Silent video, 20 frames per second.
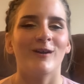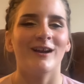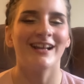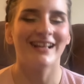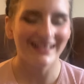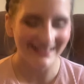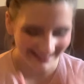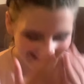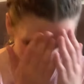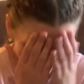
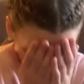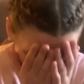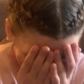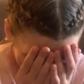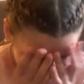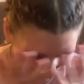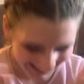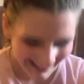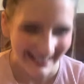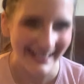
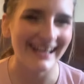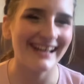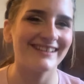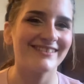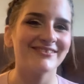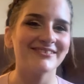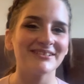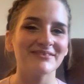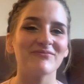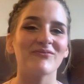I
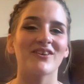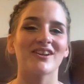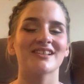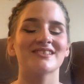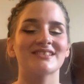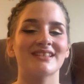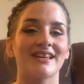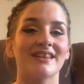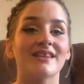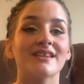don't even want to
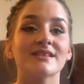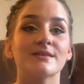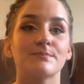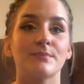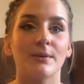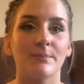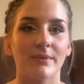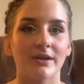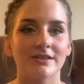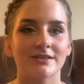say this,
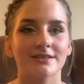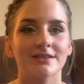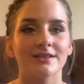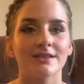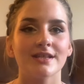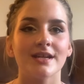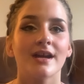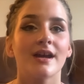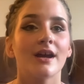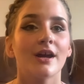but
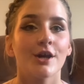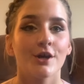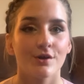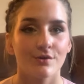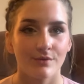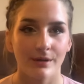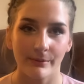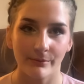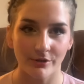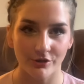basically
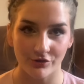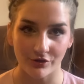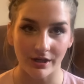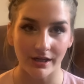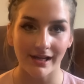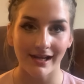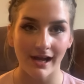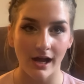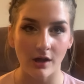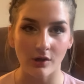we were
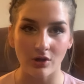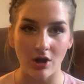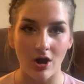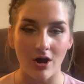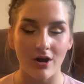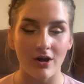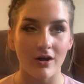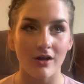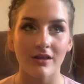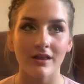drinking
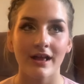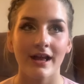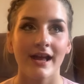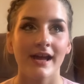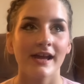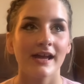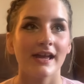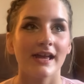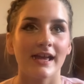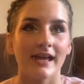alcohol
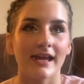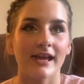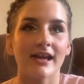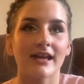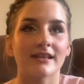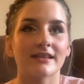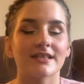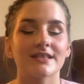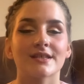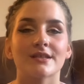
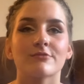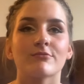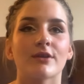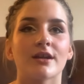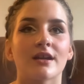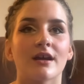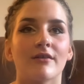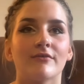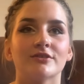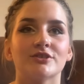and this is
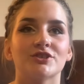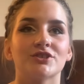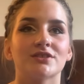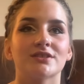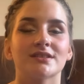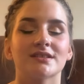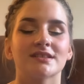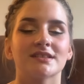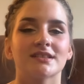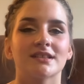when I was
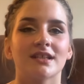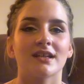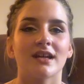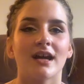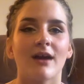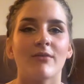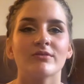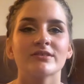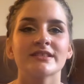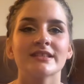just
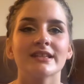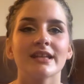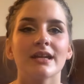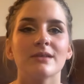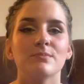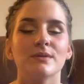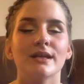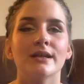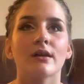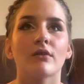I wasn't
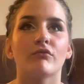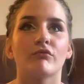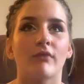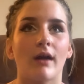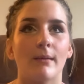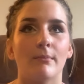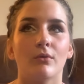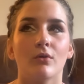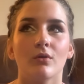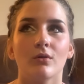like being a
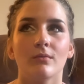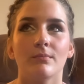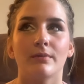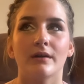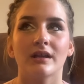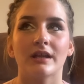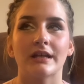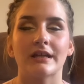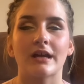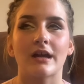rebel, but
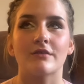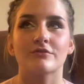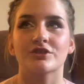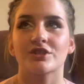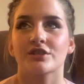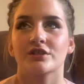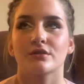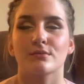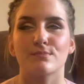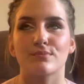like I was
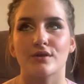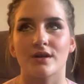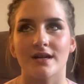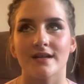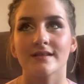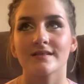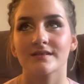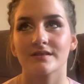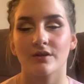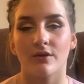just
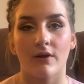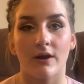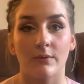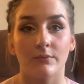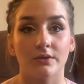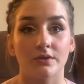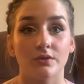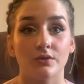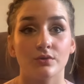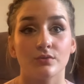depressed, so I
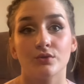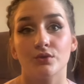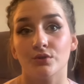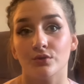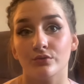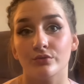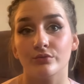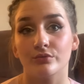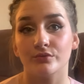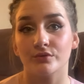would
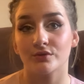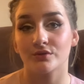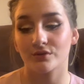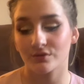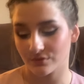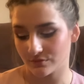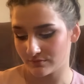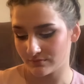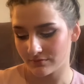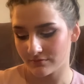do
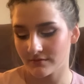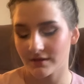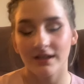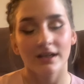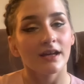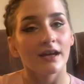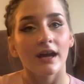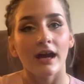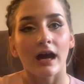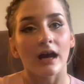
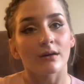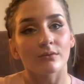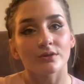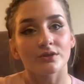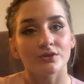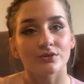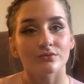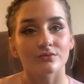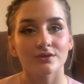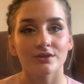I would
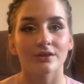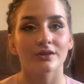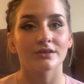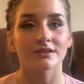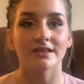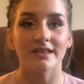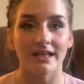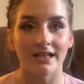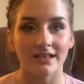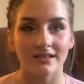do certain
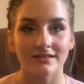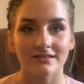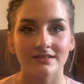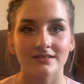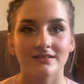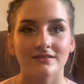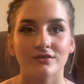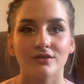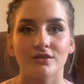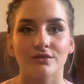things
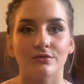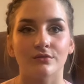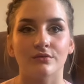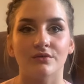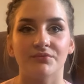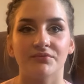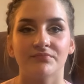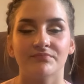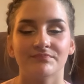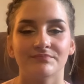
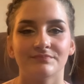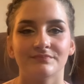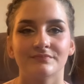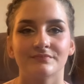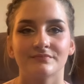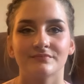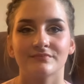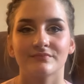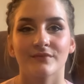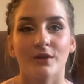to
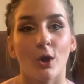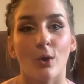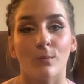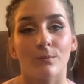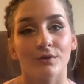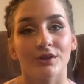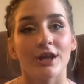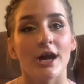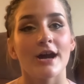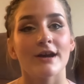cope
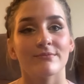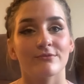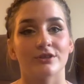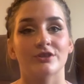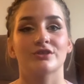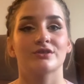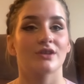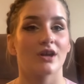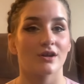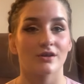with that,
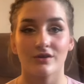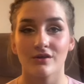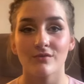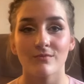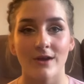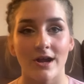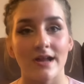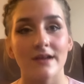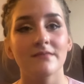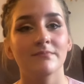which not a good
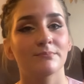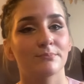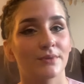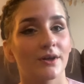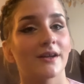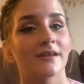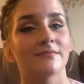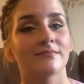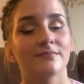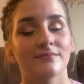way,
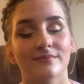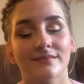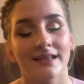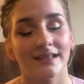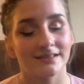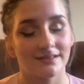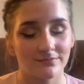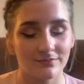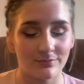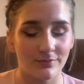but
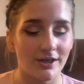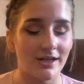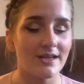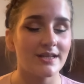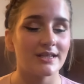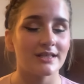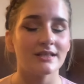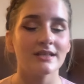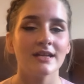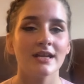that's what I
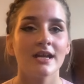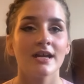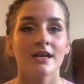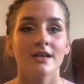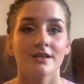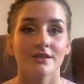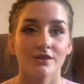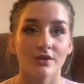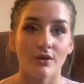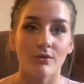did.
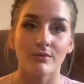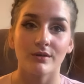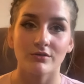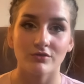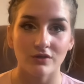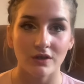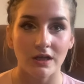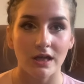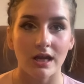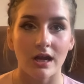So we were
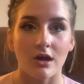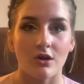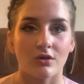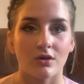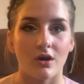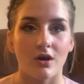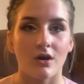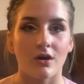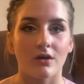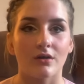drinking
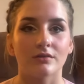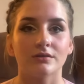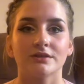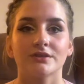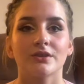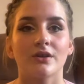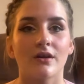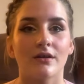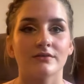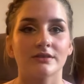alcohol,
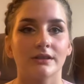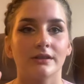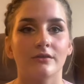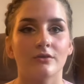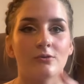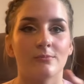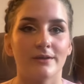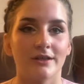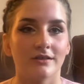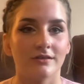so I was a
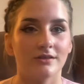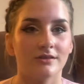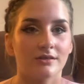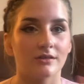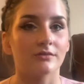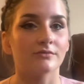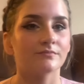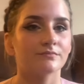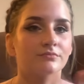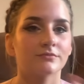little bit, you
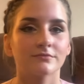know,